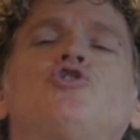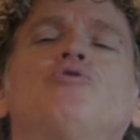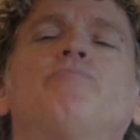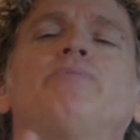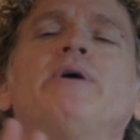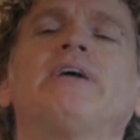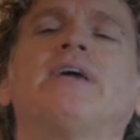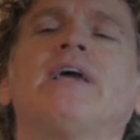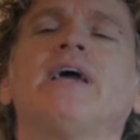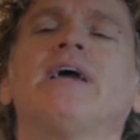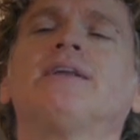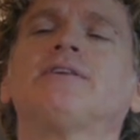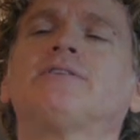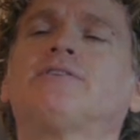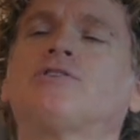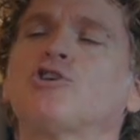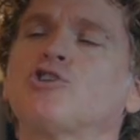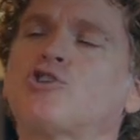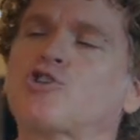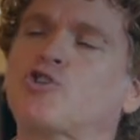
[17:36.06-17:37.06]
you begin
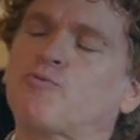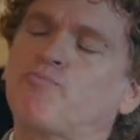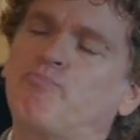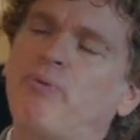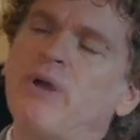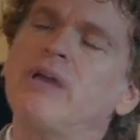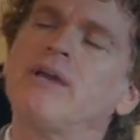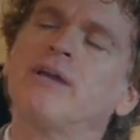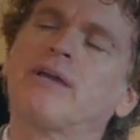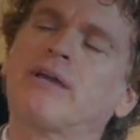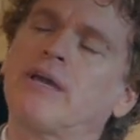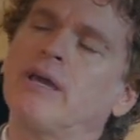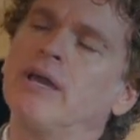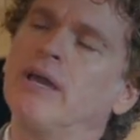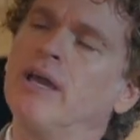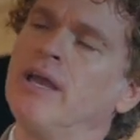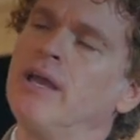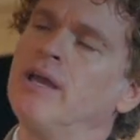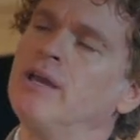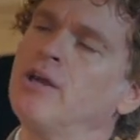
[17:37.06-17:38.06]
to
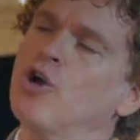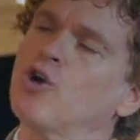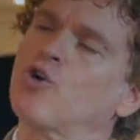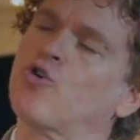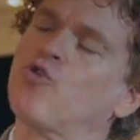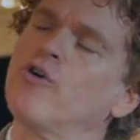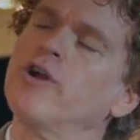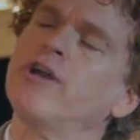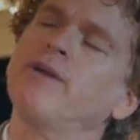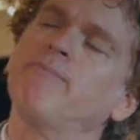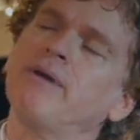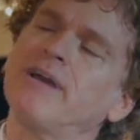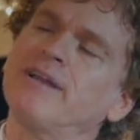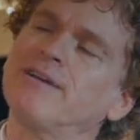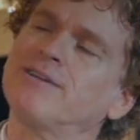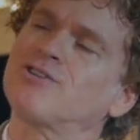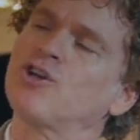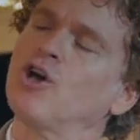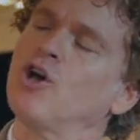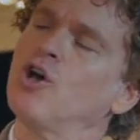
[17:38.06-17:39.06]
speak in
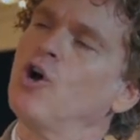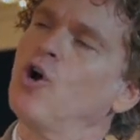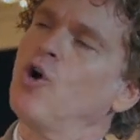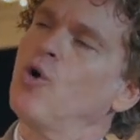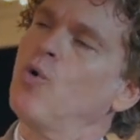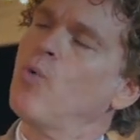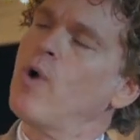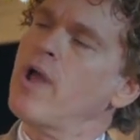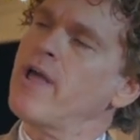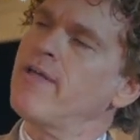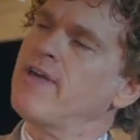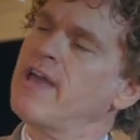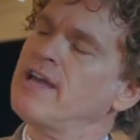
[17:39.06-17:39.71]
agreement with